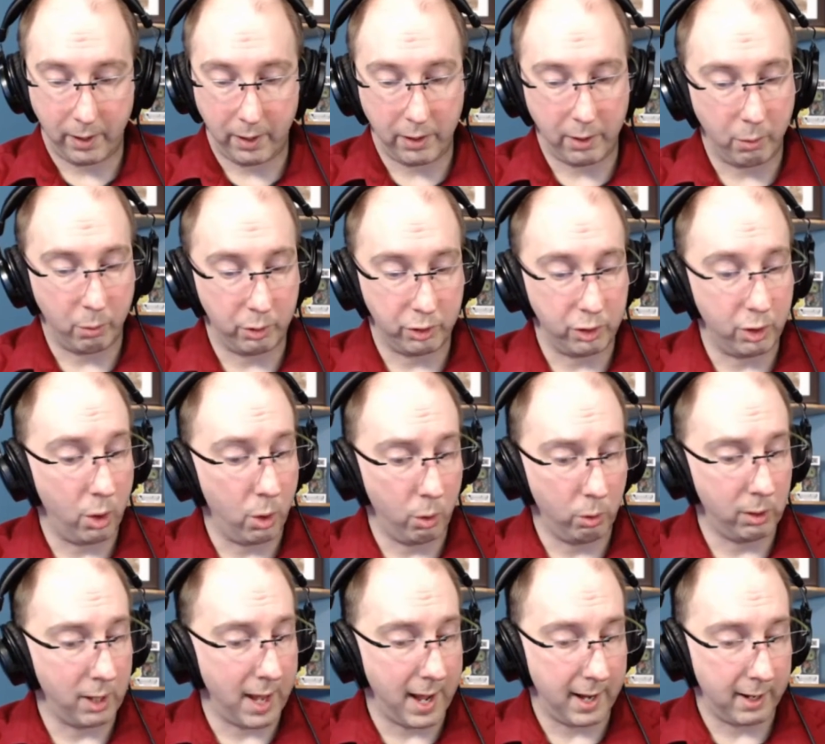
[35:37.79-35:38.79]
and there was no
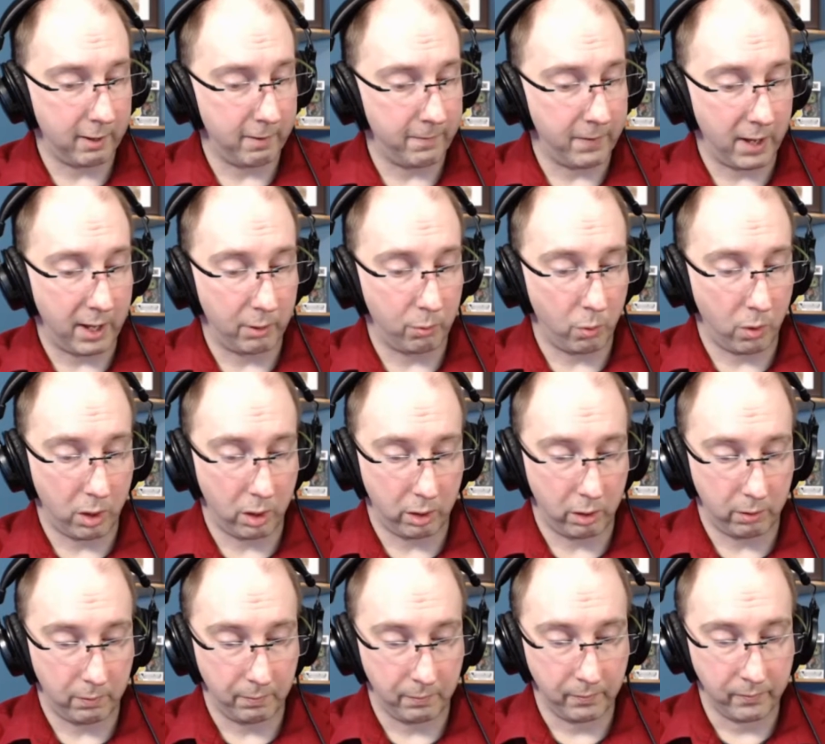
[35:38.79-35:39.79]
lack of hot
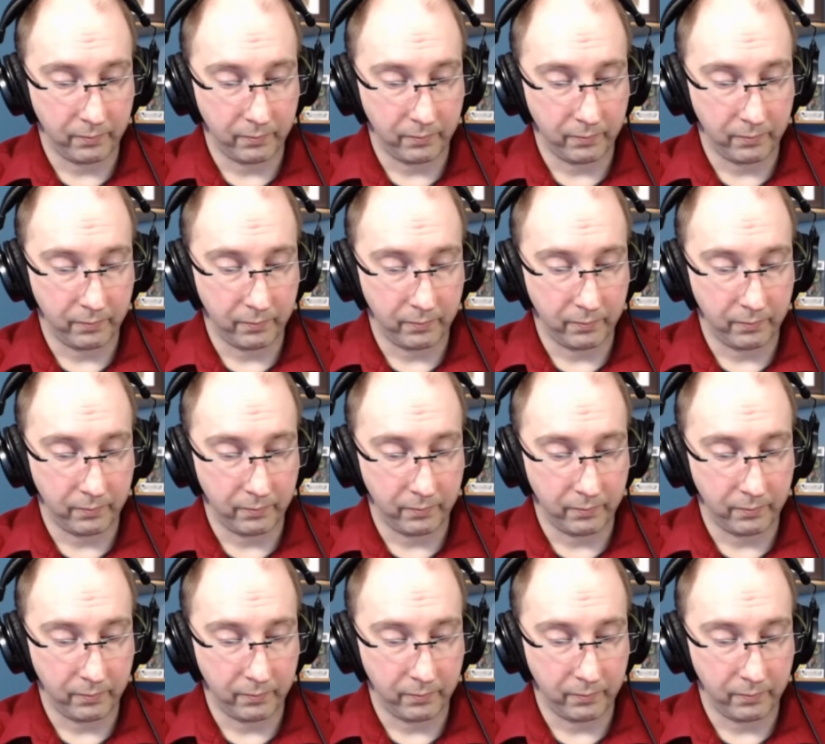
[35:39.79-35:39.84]
water.